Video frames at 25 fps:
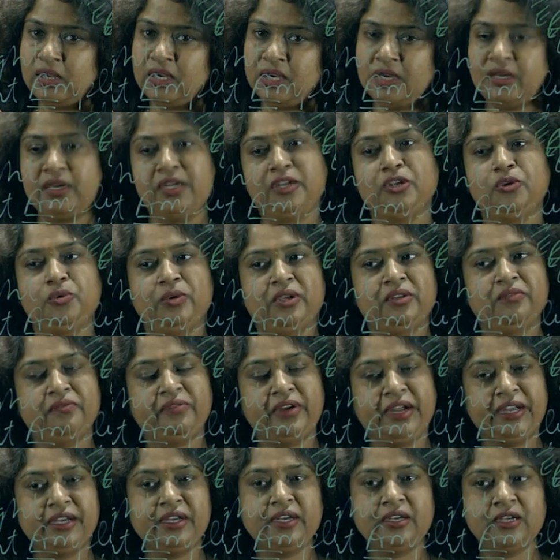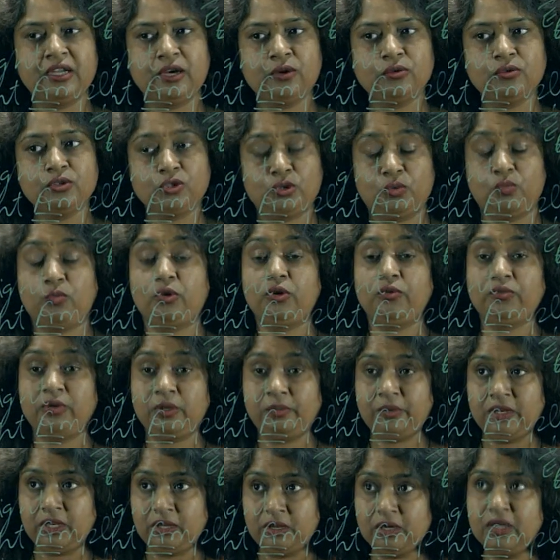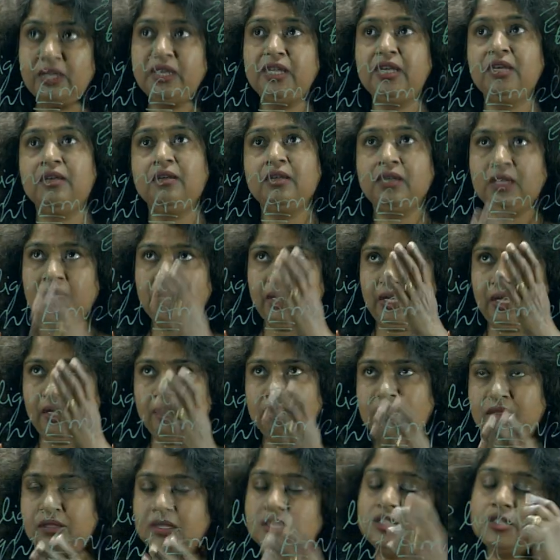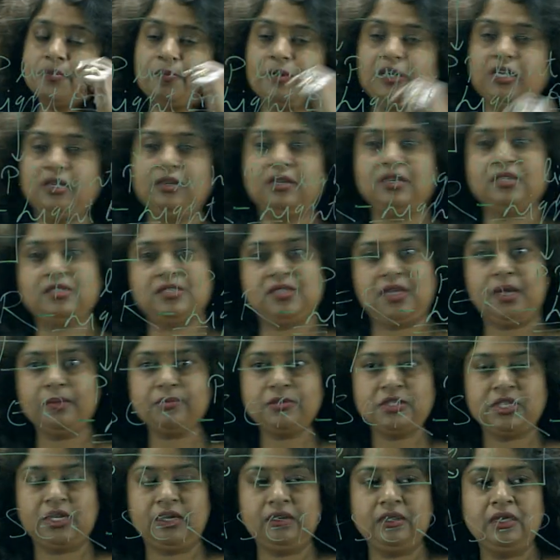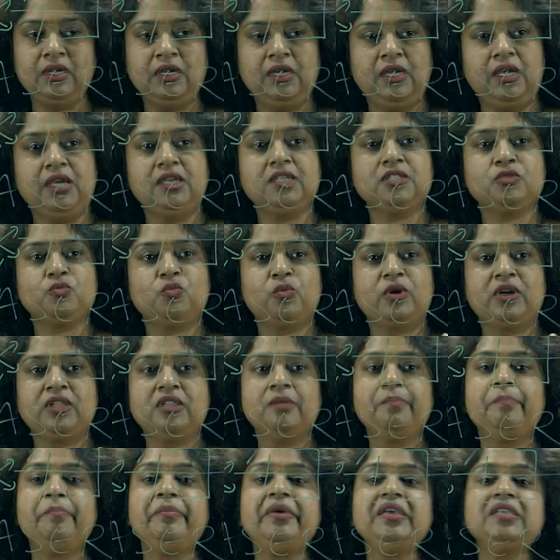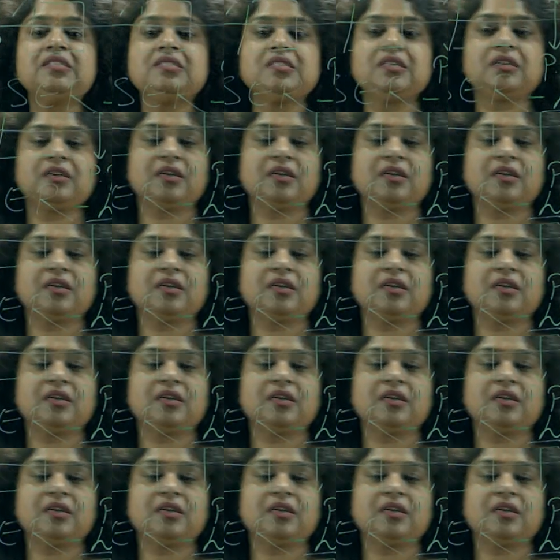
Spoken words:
it and you can find it out. So, what we will be learning in this particular subject is what are the basic